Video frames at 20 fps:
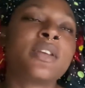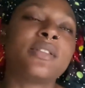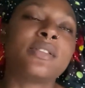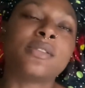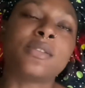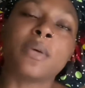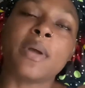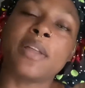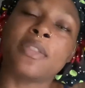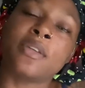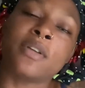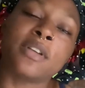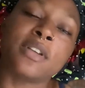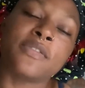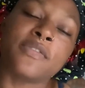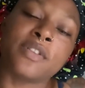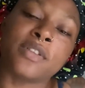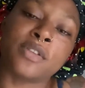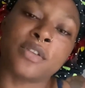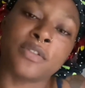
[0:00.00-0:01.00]
So I thought it's
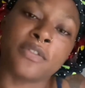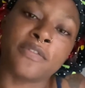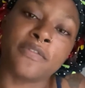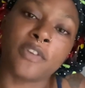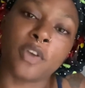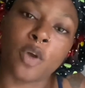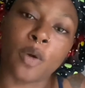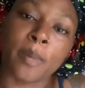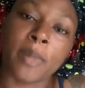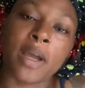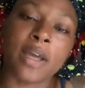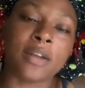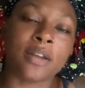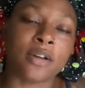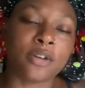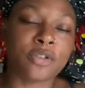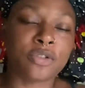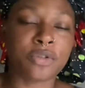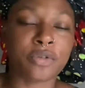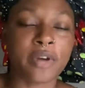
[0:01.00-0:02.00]
fit to film an
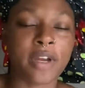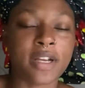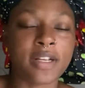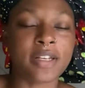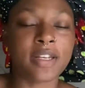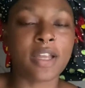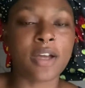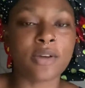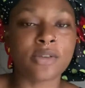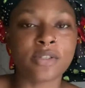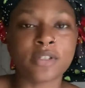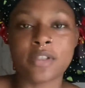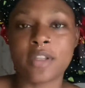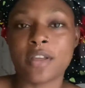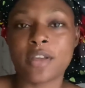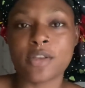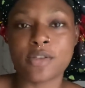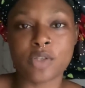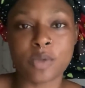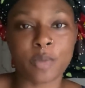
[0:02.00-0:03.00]
outro right now. So
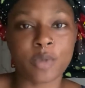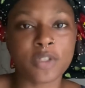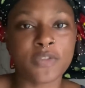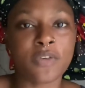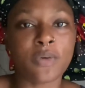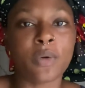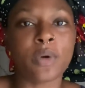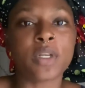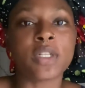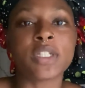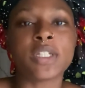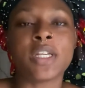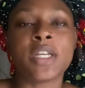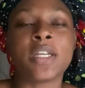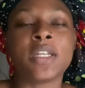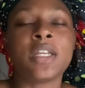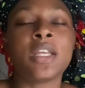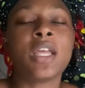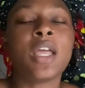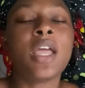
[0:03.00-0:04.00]
thank you so much for
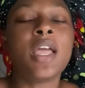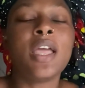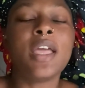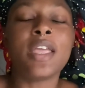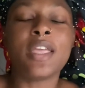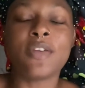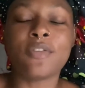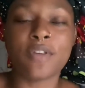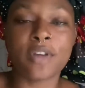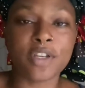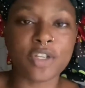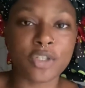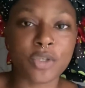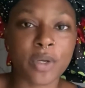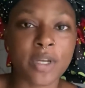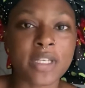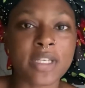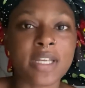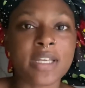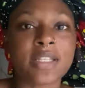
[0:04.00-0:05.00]
watching. If you
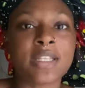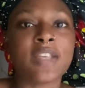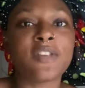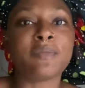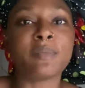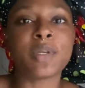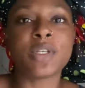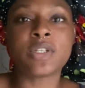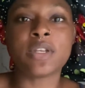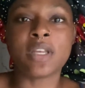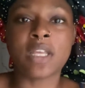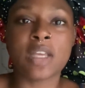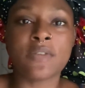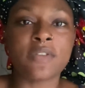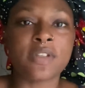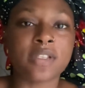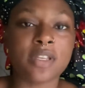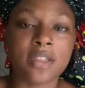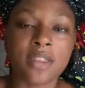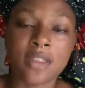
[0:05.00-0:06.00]
enjoyed it, definitely make sure you
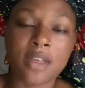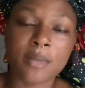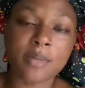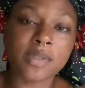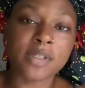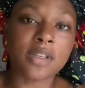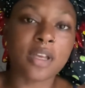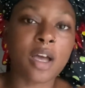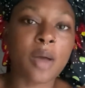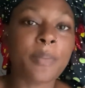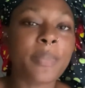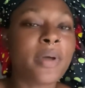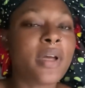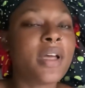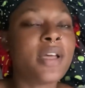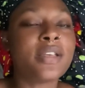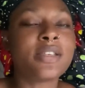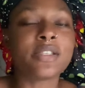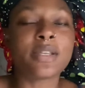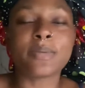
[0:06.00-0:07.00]
give it a thumbs up.
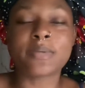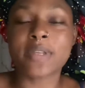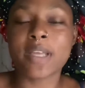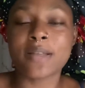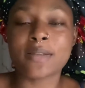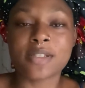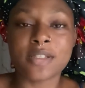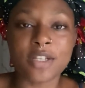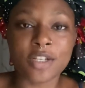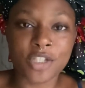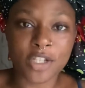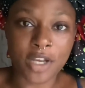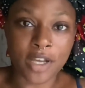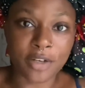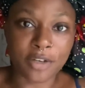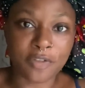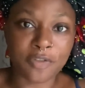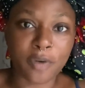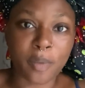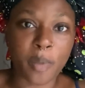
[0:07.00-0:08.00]
Subscribe to the
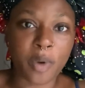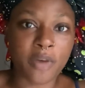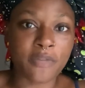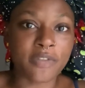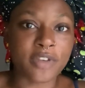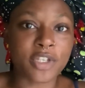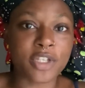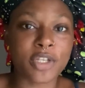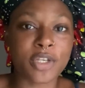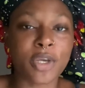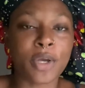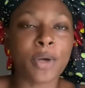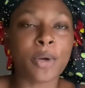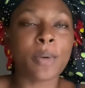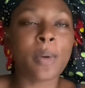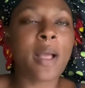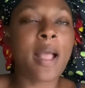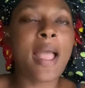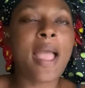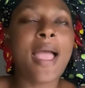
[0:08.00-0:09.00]
channel for more
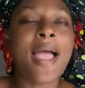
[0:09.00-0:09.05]
video.